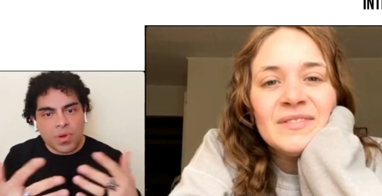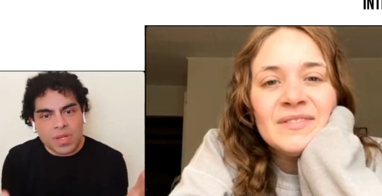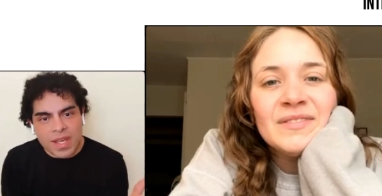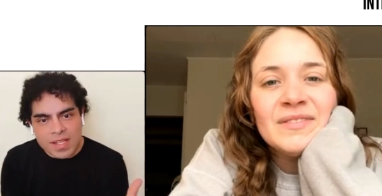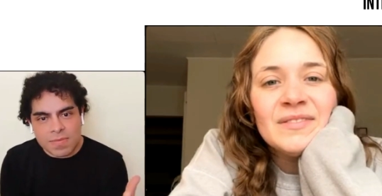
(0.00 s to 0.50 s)

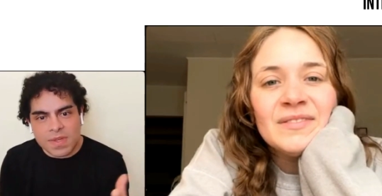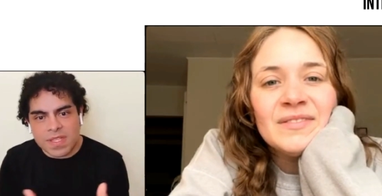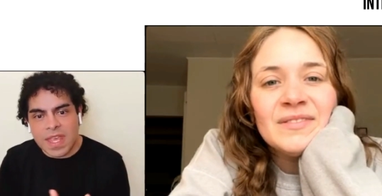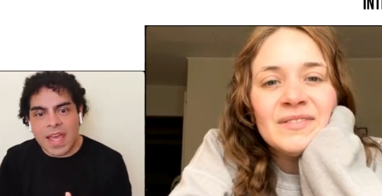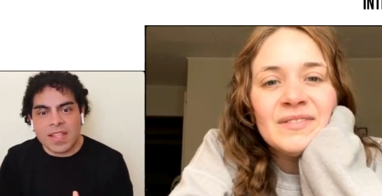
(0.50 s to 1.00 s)

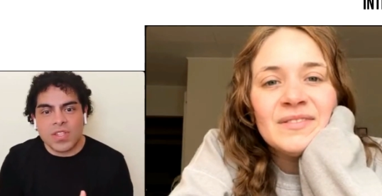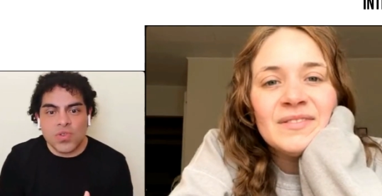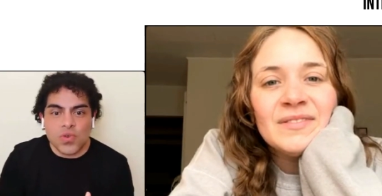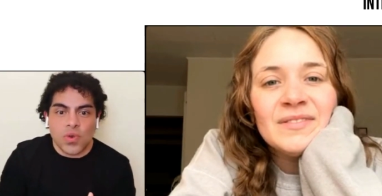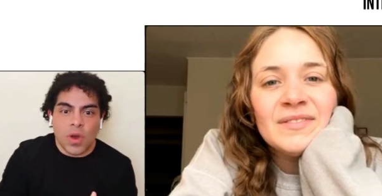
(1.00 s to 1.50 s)
Speaker 1: projects
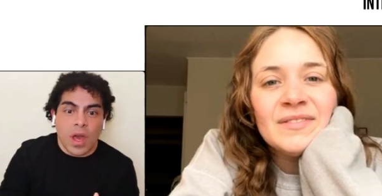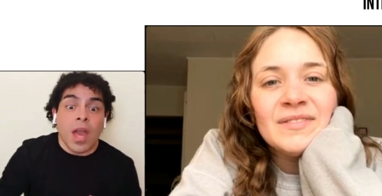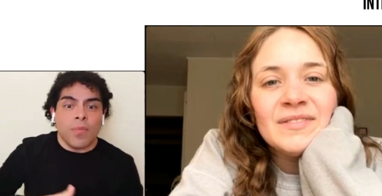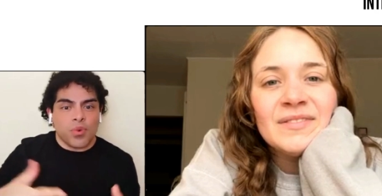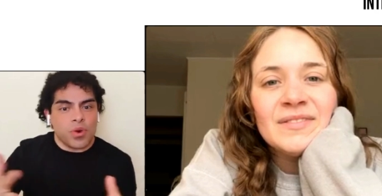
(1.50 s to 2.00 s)
besides
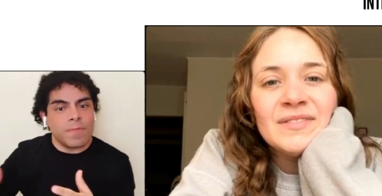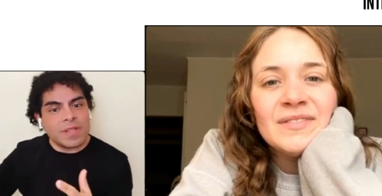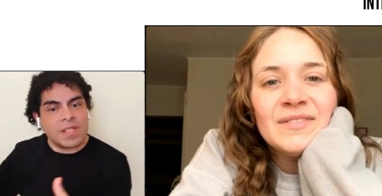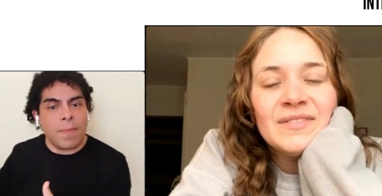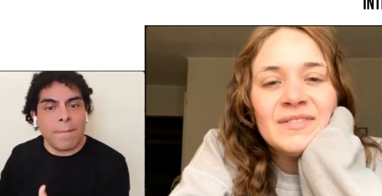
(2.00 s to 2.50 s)
you
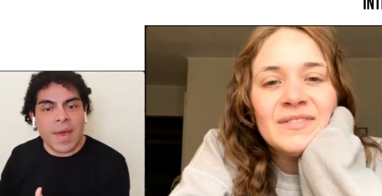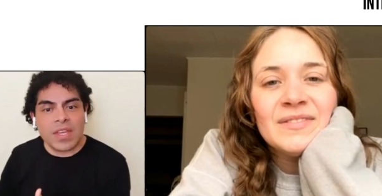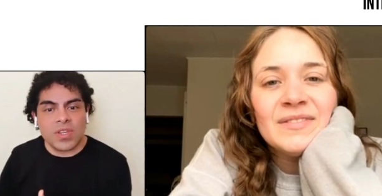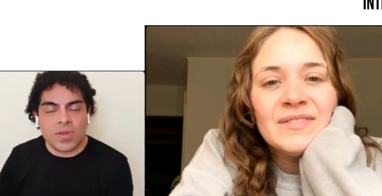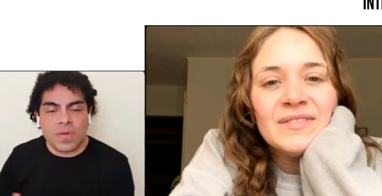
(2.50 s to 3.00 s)
previously
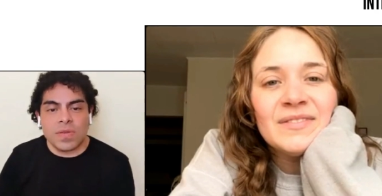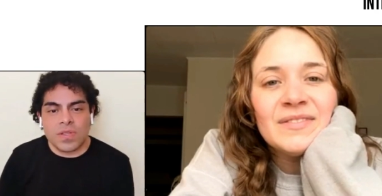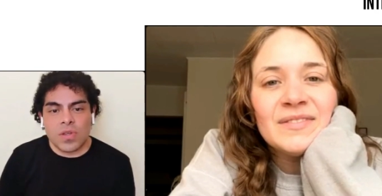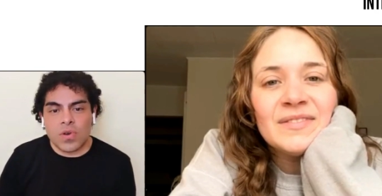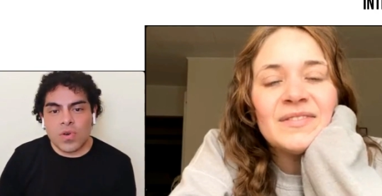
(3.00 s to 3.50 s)

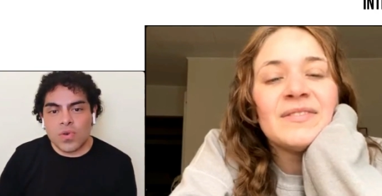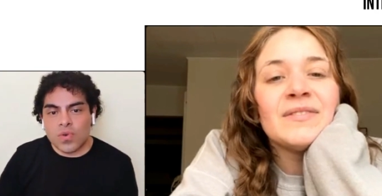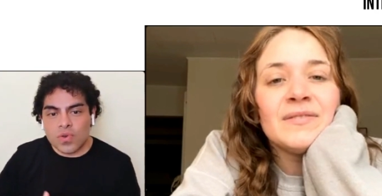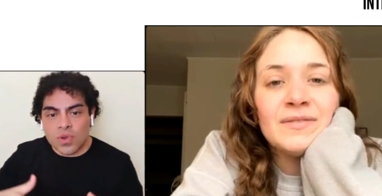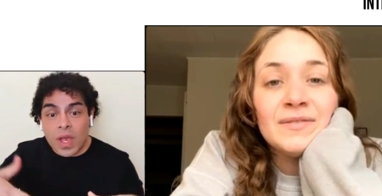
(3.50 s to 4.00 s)
mentioned, so
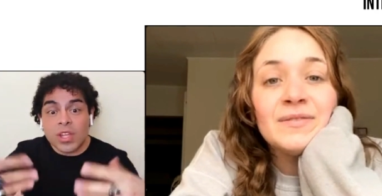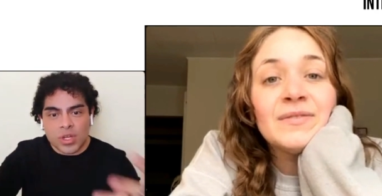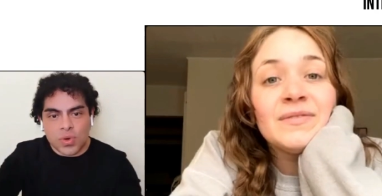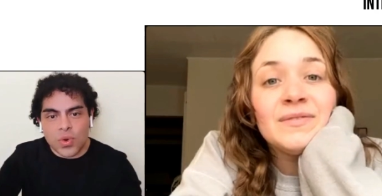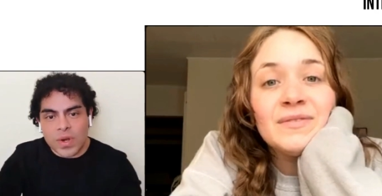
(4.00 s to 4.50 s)
you
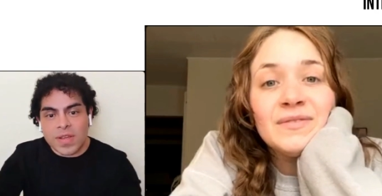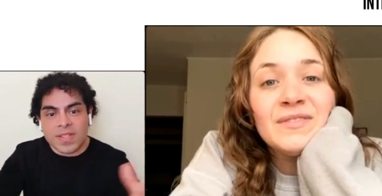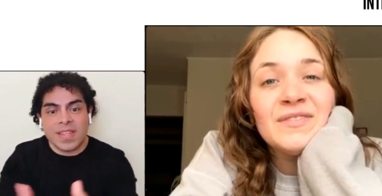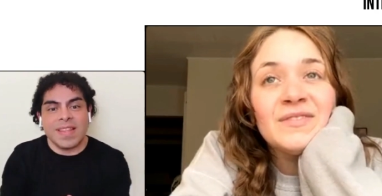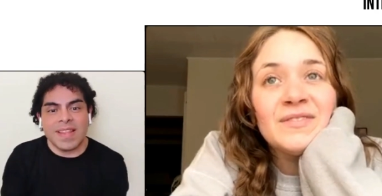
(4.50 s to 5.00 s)
can share
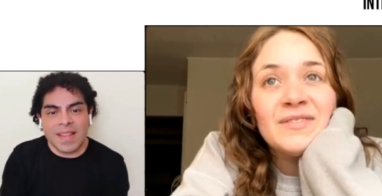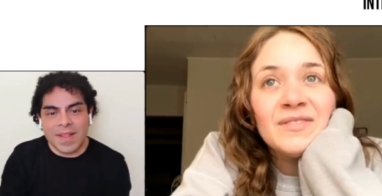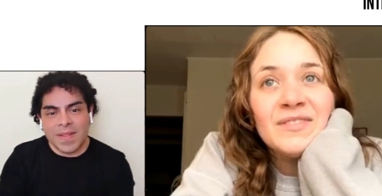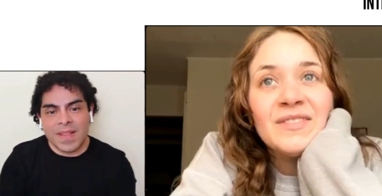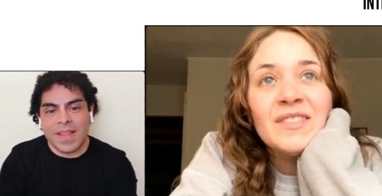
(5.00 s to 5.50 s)
with
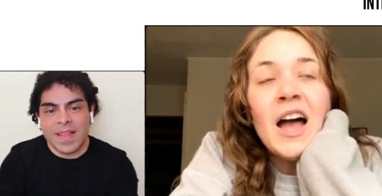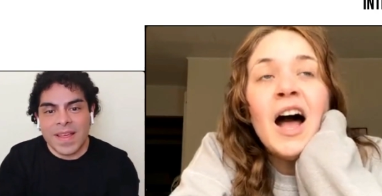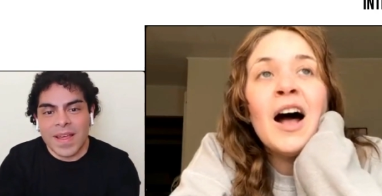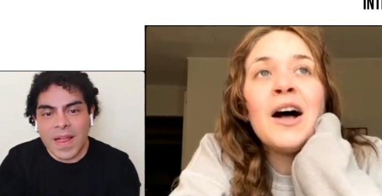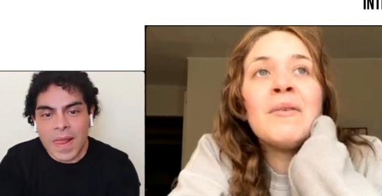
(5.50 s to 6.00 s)
us.
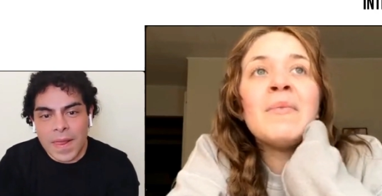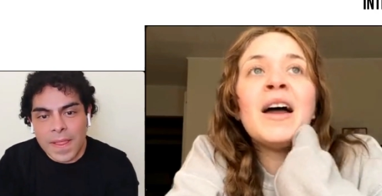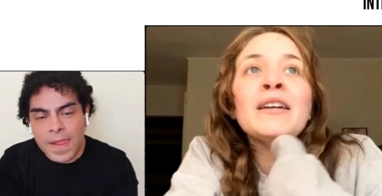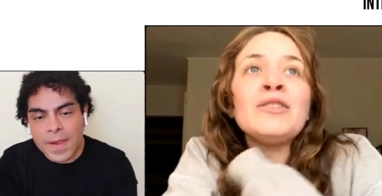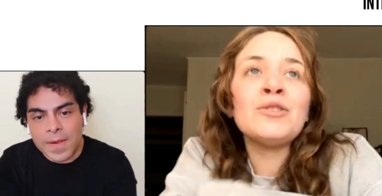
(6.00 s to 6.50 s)
Speaker 2: Um,
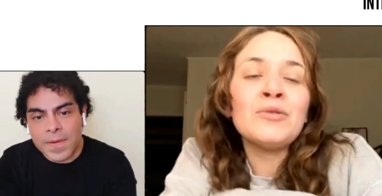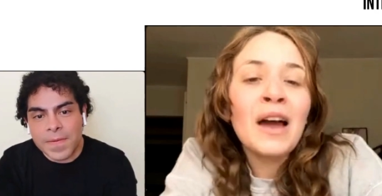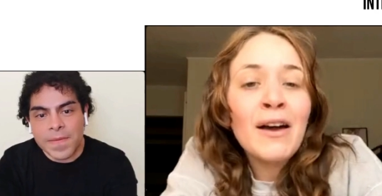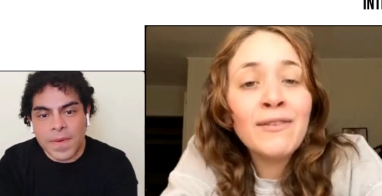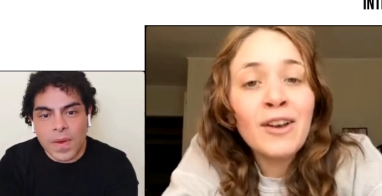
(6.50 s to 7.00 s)
I do
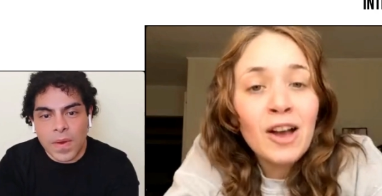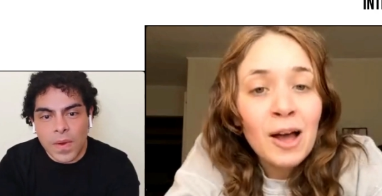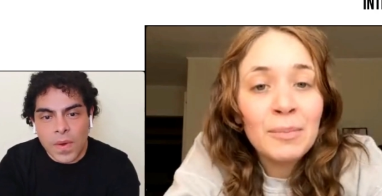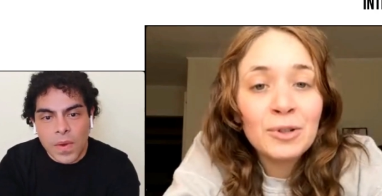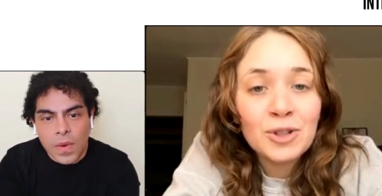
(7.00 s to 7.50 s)
have a
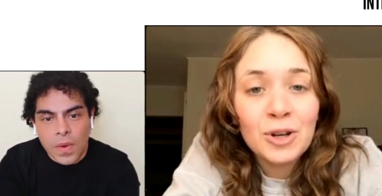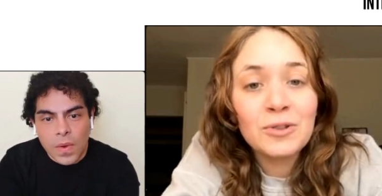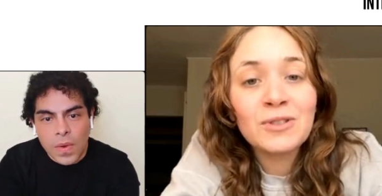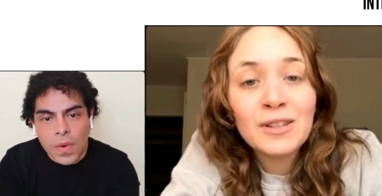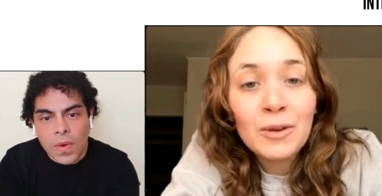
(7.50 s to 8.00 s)
couple
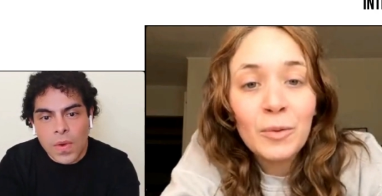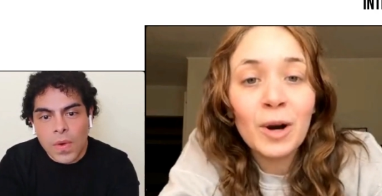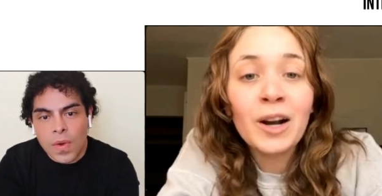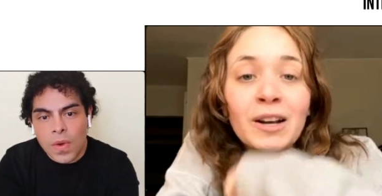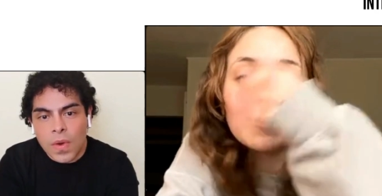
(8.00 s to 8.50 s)
shows in the
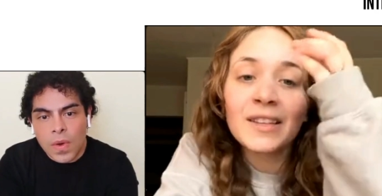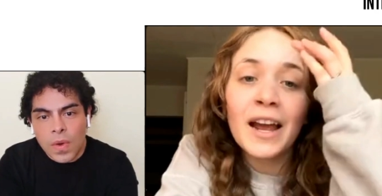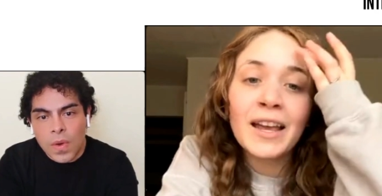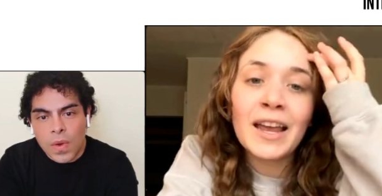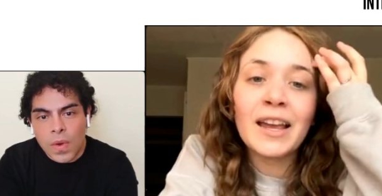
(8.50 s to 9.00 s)
works.
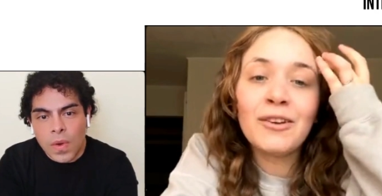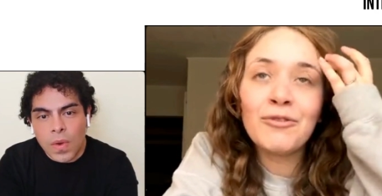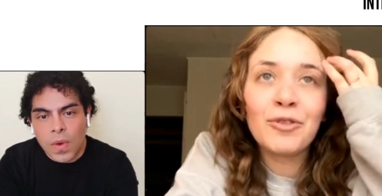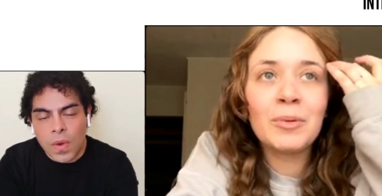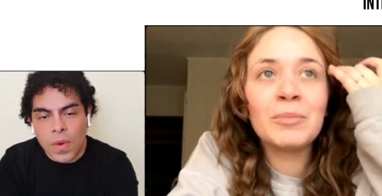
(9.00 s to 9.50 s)
I can't
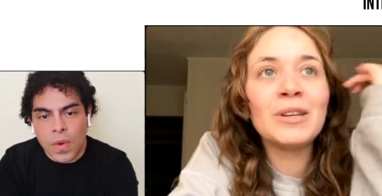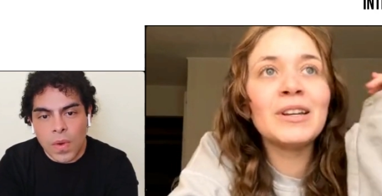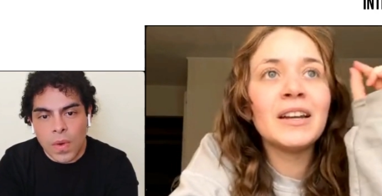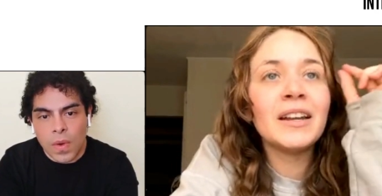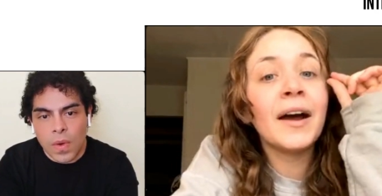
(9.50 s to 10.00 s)

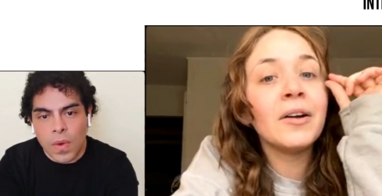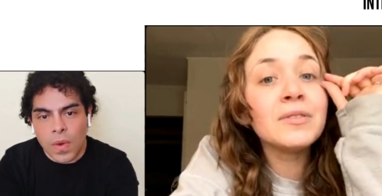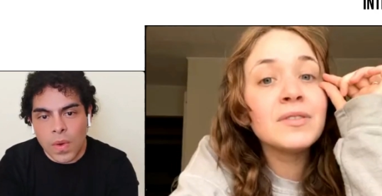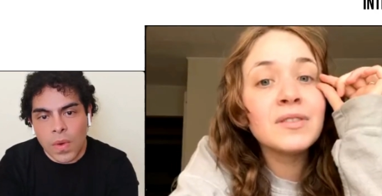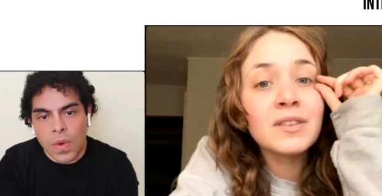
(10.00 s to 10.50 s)
formally
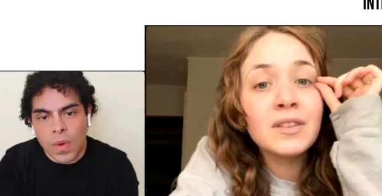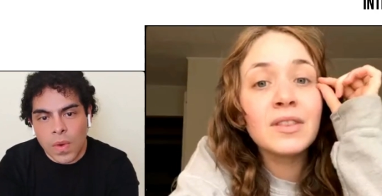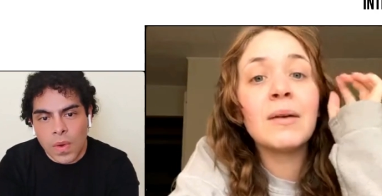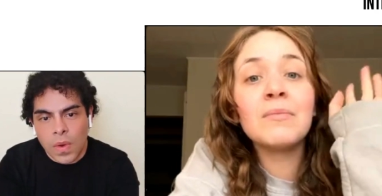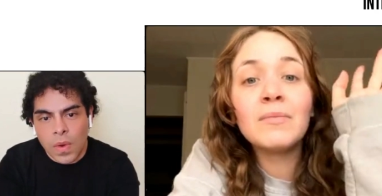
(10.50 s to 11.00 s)
announce
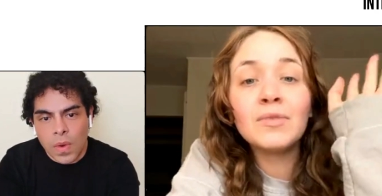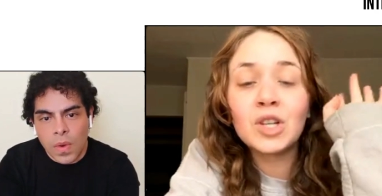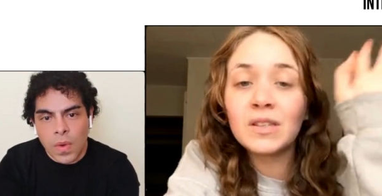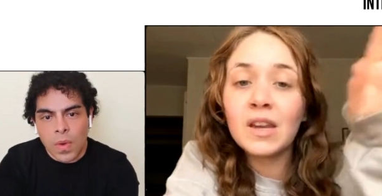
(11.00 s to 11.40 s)
them just